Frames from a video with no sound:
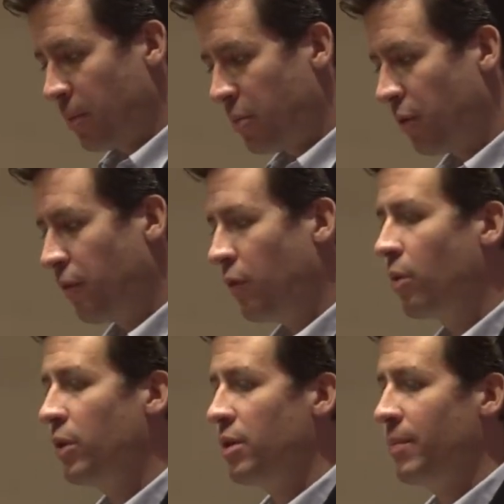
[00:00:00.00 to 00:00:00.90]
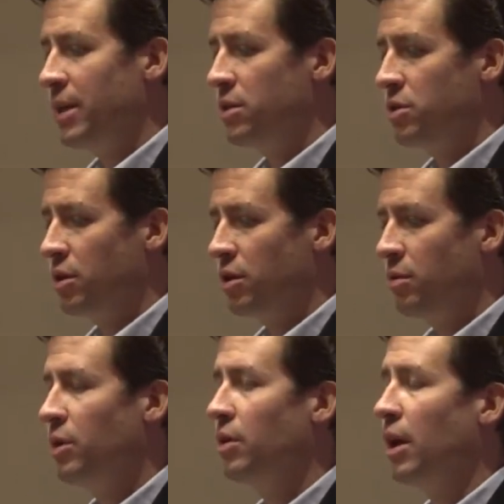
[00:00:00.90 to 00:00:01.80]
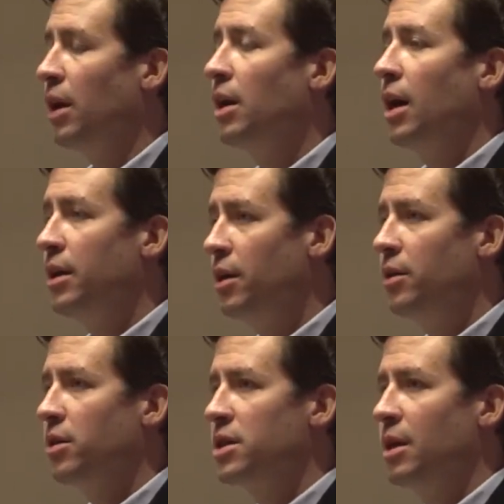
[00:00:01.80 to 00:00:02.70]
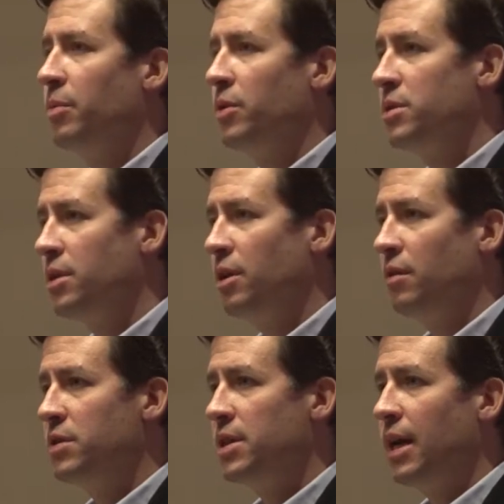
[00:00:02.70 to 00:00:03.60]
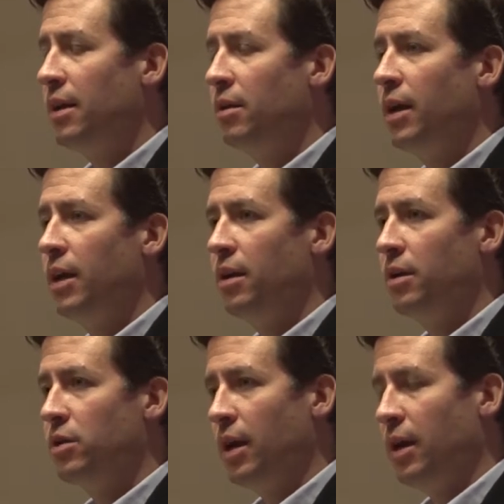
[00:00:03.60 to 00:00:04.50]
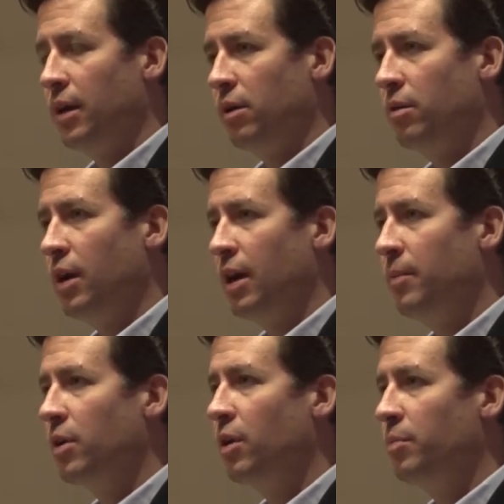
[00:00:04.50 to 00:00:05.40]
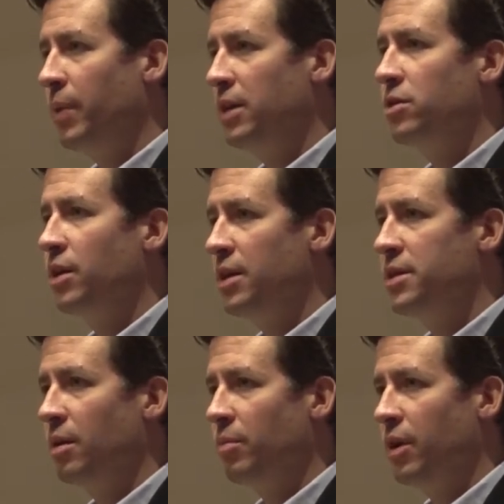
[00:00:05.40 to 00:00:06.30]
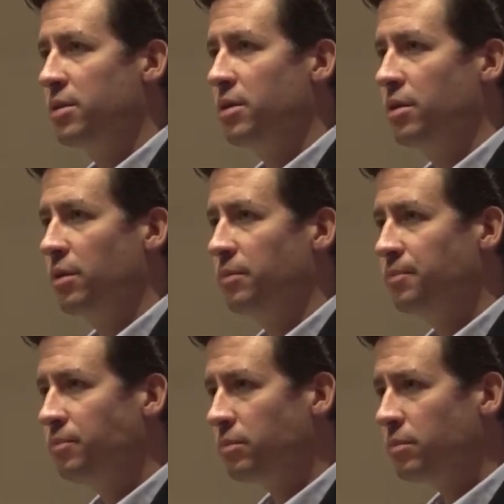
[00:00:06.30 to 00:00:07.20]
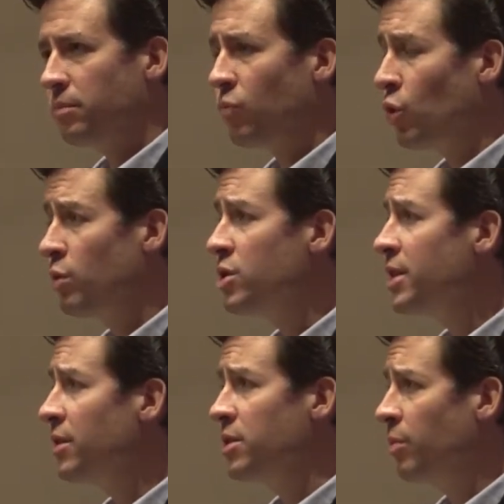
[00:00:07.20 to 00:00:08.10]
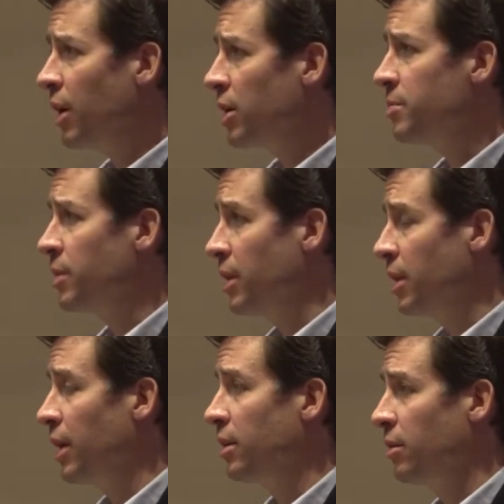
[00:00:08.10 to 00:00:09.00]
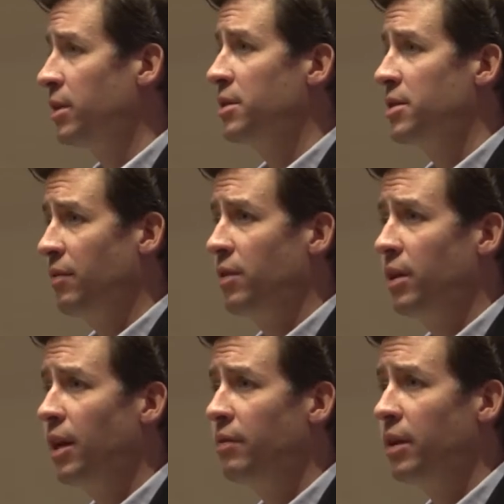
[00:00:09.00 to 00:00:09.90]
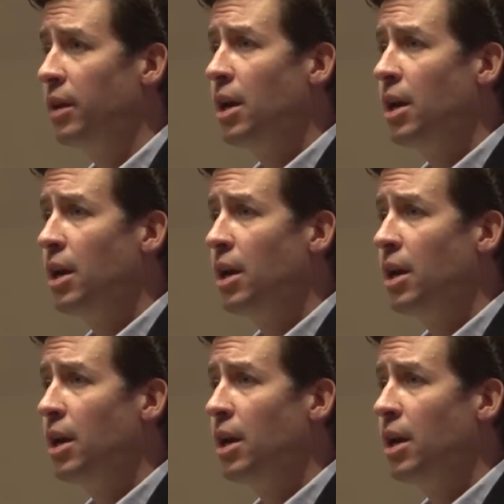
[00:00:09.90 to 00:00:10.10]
put forward the message to the community. Another example, the city of Seattle had a crime called patronizing a prostitute, which sounds approximately like going to 7-Eleven.